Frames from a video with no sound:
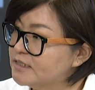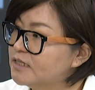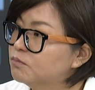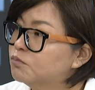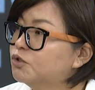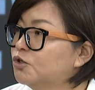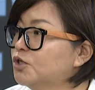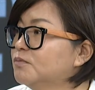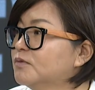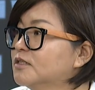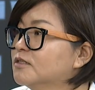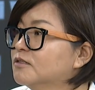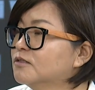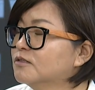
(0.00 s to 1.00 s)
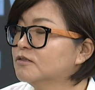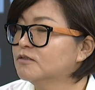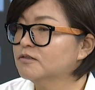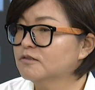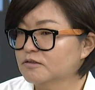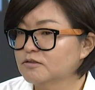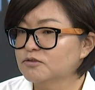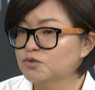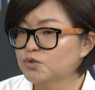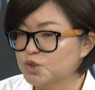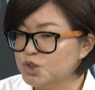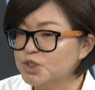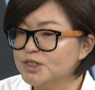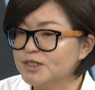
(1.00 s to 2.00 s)
employment, to
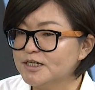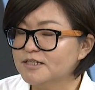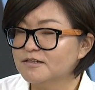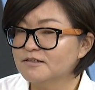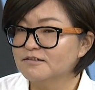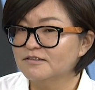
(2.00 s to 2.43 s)
generate.